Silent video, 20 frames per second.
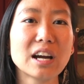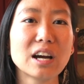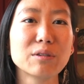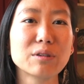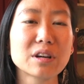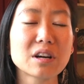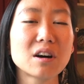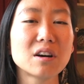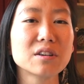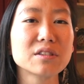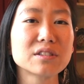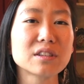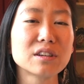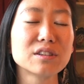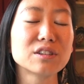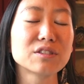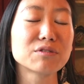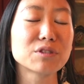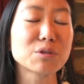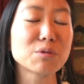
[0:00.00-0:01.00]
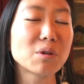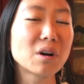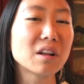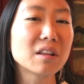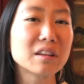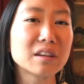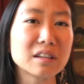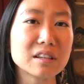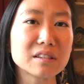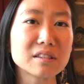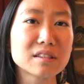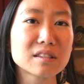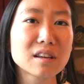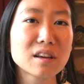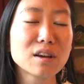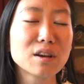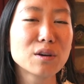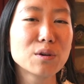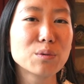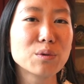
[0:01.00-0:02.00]
how it calls on different qualities
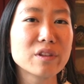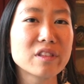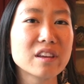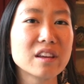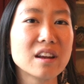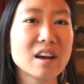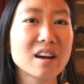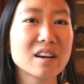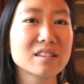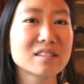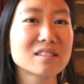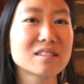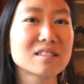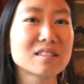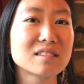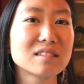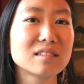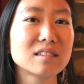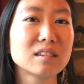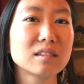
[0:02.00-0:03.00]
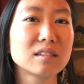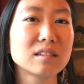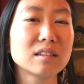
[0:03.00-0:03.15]
within us.